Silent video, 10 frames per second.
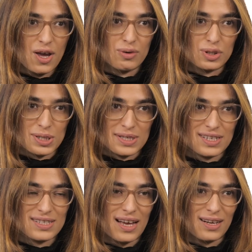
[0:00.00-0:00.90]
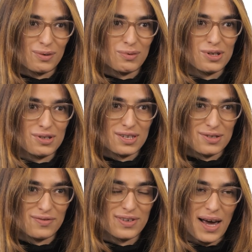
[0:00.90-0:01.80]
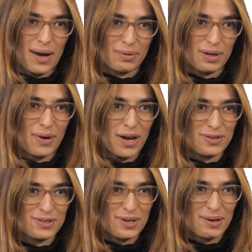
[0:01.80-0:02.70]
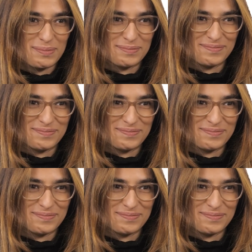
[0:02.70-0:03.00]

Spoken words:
which is exactly what you need to feel happy about your job.